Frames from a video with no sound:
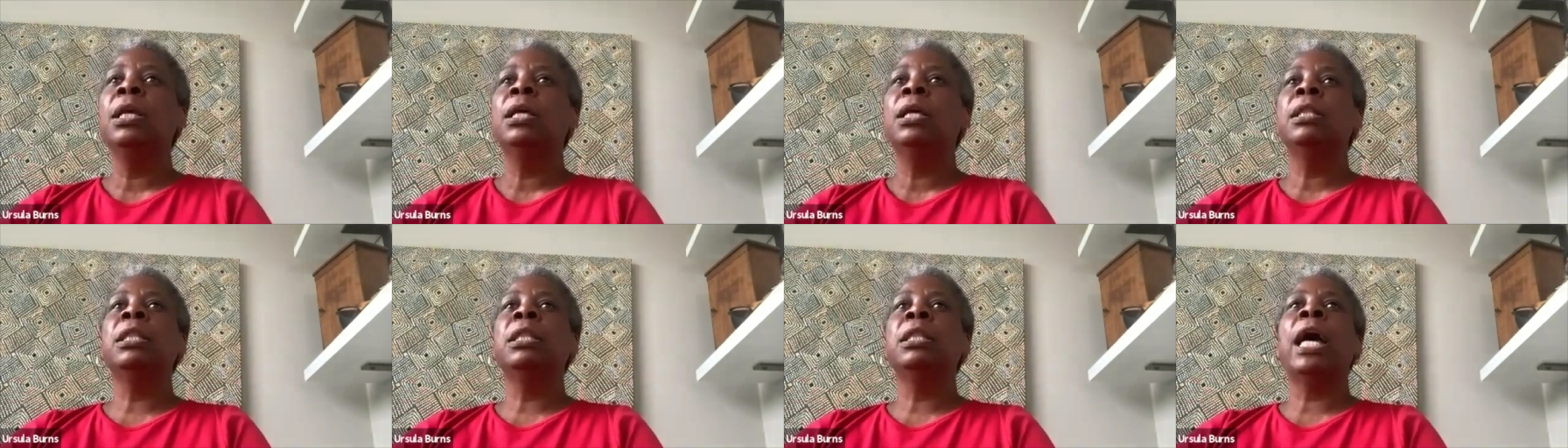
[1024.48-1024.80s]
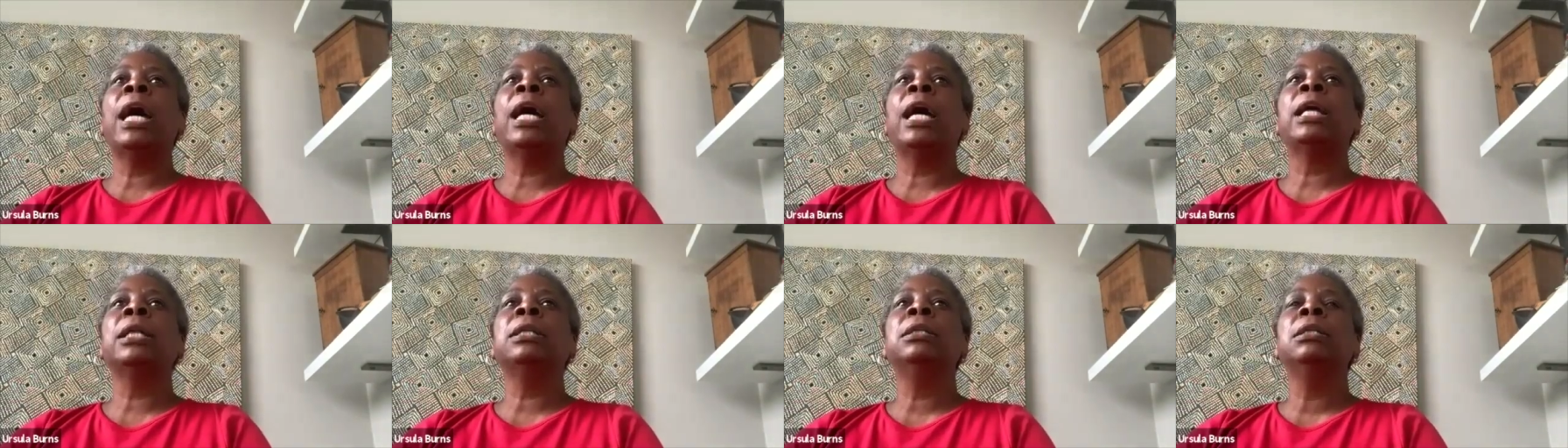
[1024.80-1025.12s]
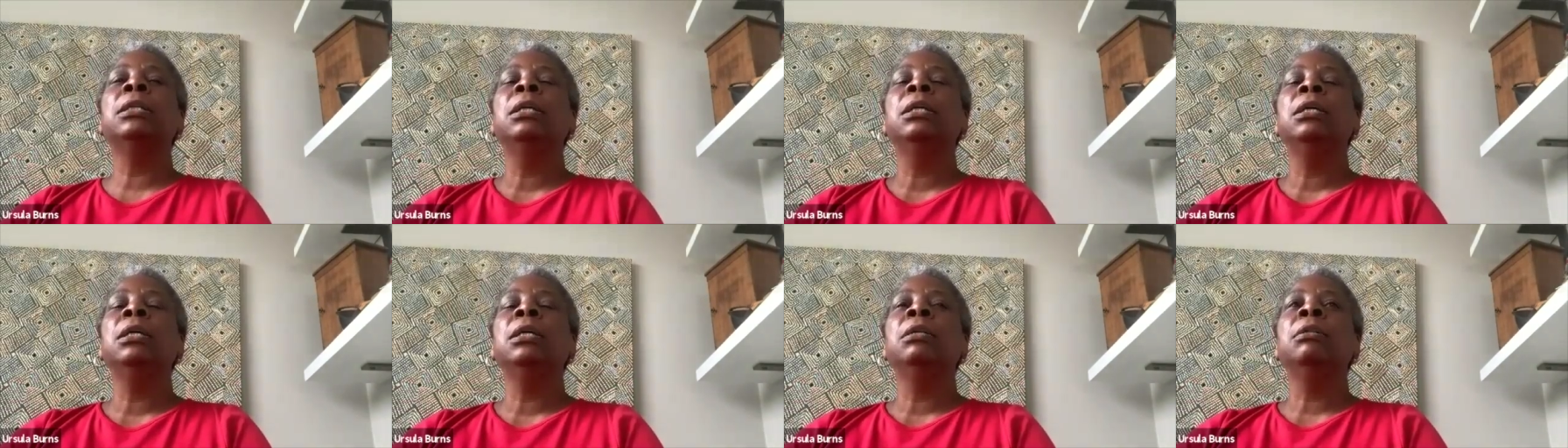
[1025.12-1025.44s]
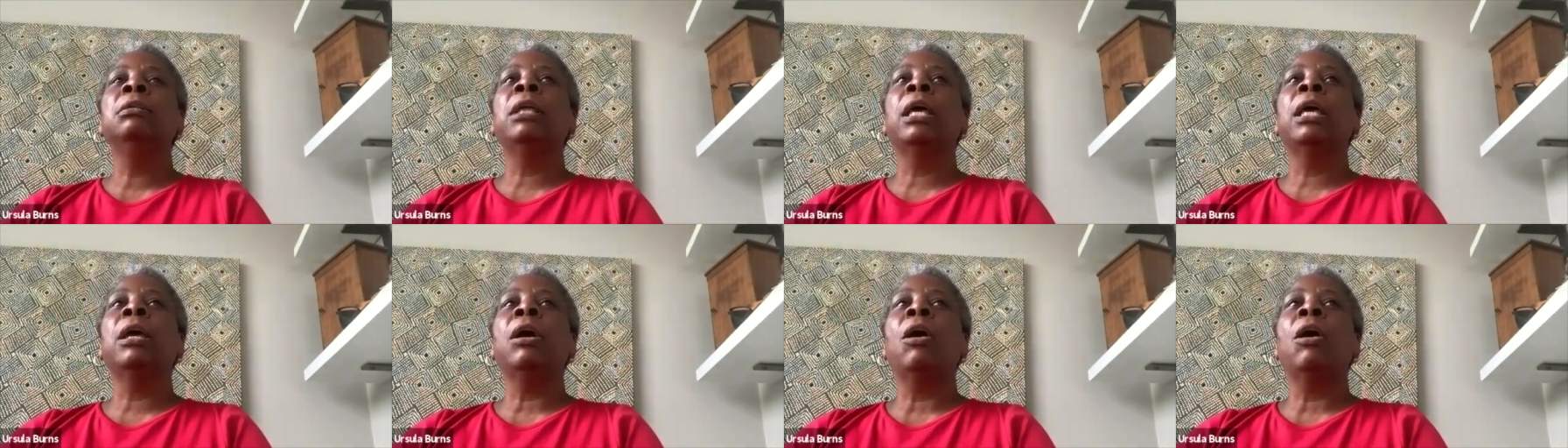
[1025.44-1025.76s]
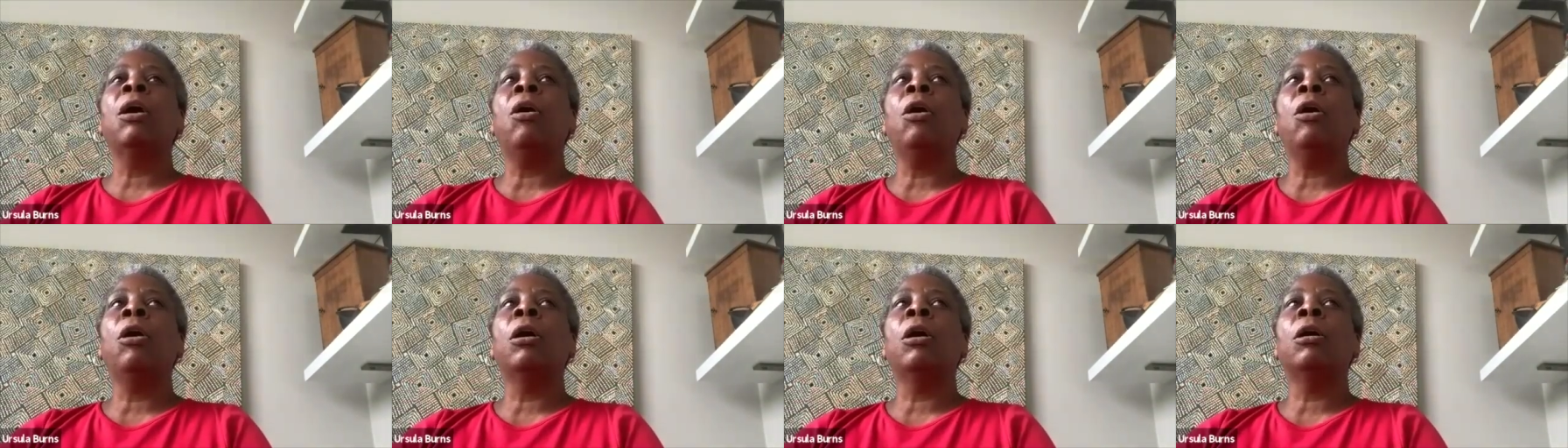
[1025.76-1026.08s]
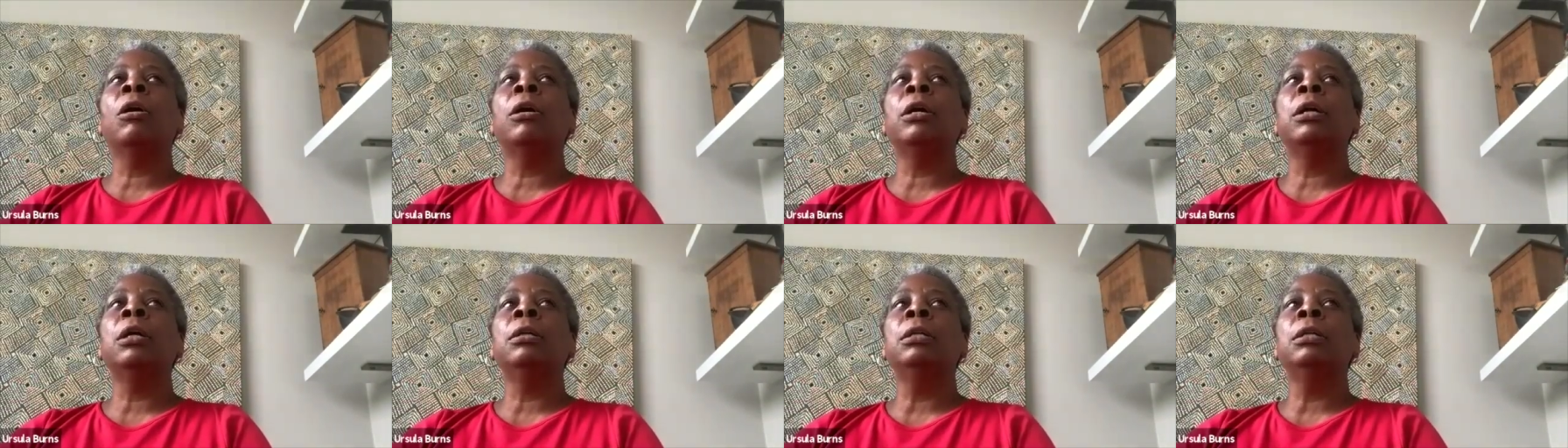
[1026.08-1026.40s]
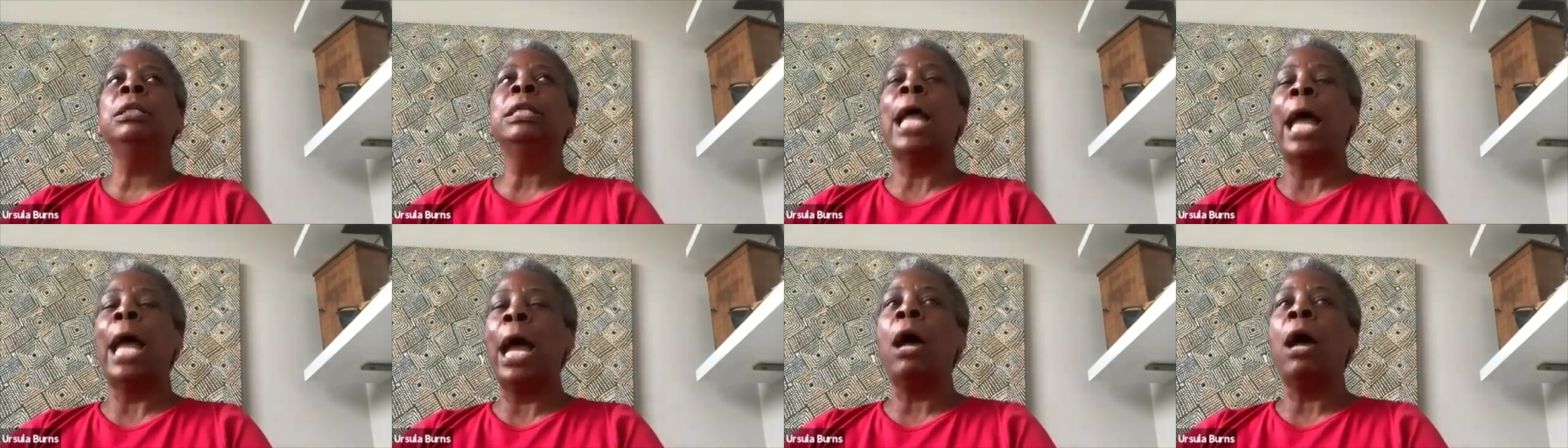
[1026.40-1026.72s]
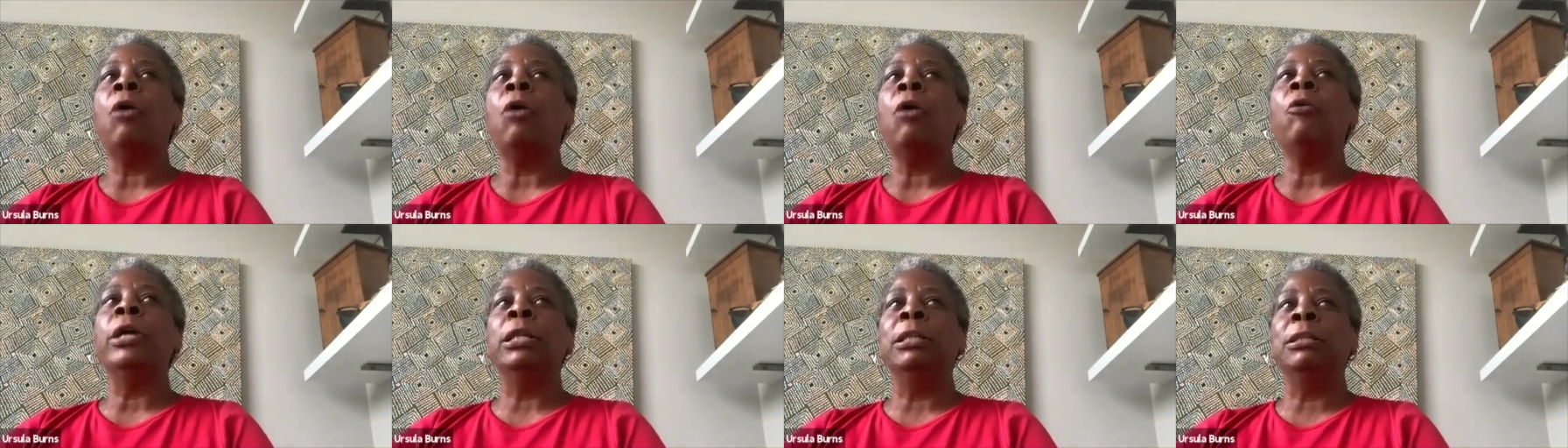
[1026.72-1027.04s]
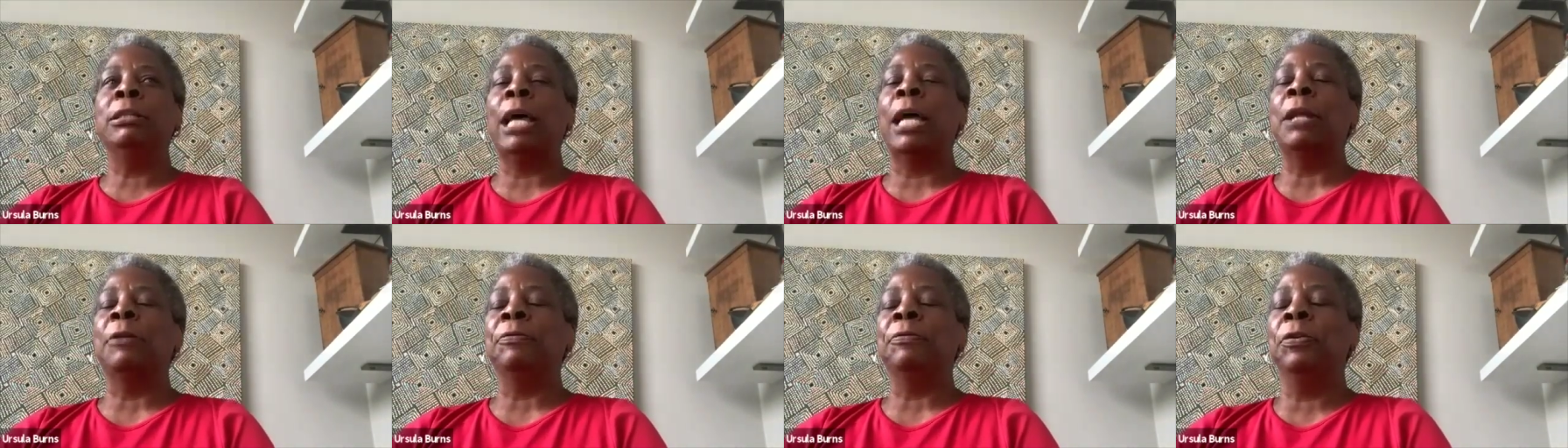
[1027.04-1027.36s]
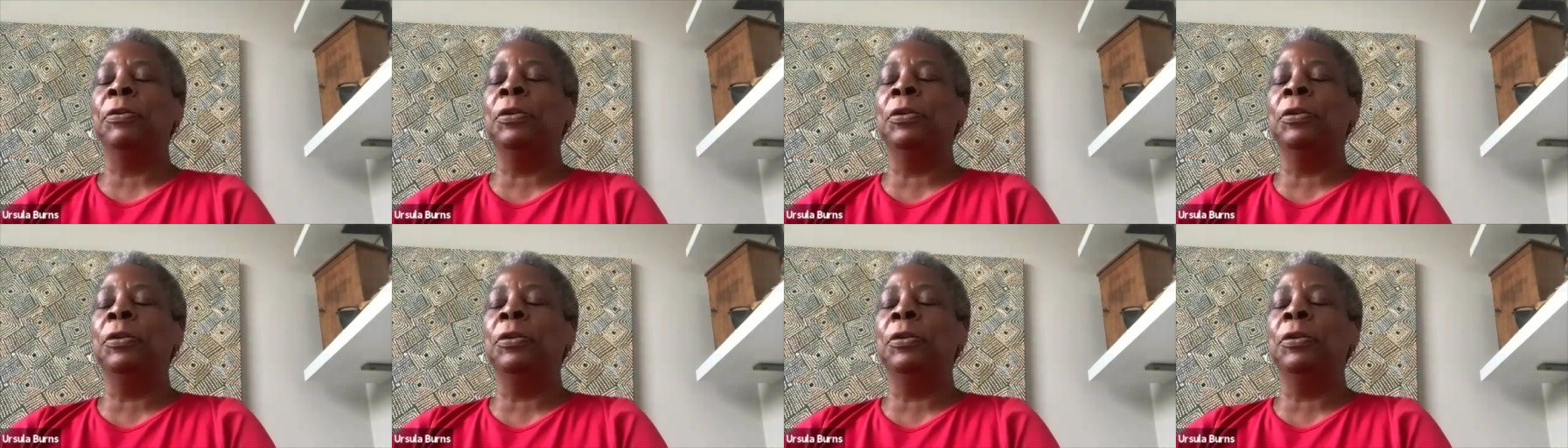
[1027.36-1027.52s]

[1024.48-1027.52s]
that they are now insightful